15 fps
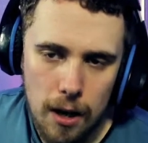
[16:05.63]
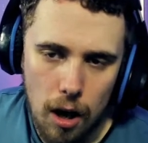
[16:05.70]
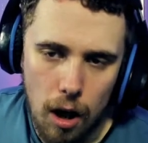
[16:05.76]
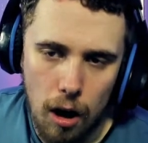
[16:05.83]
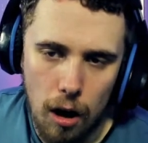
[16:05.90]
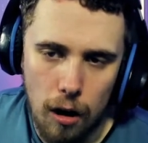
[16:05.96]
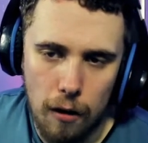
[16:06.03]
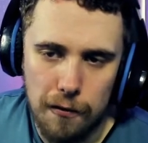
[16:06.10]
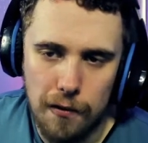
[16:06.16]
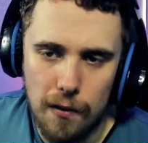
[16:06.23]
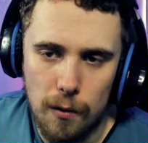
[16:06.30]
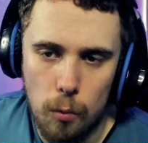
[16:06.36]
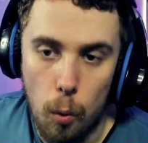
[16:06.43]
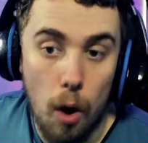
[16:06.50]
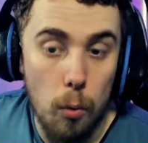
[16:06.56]
of
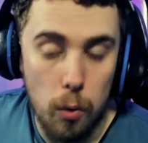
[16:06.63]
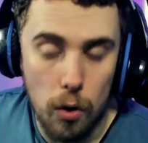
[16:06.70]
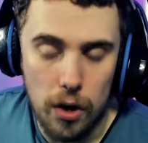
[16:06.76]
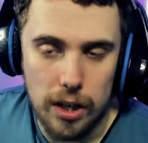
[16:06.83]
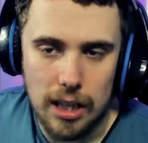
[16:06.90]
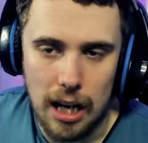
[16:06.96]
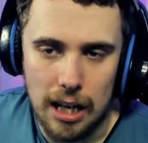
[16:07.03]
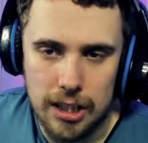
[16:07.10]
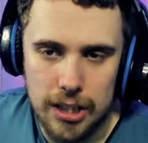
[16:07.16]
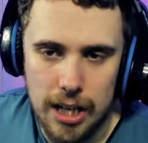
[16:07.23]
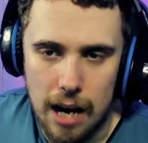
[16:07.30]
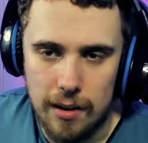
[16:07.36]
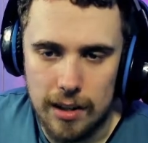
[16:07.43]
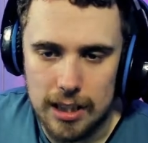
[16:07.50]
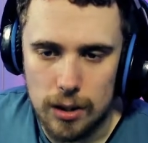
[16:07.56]
what worked last
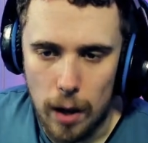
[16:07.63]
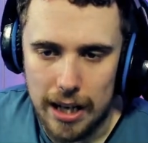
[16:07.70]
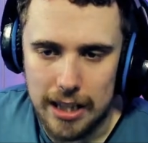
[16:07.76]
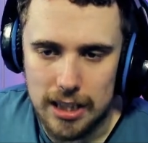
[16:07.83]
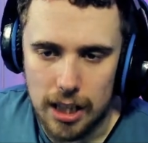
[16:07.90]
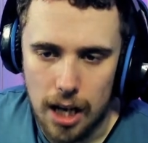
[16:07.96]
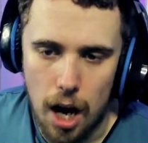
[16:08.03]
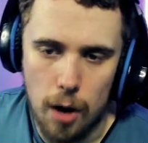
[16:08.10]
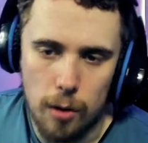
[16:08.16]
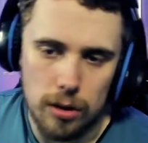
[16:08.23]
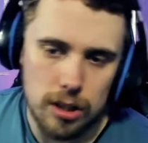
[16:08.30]
year is the way to go.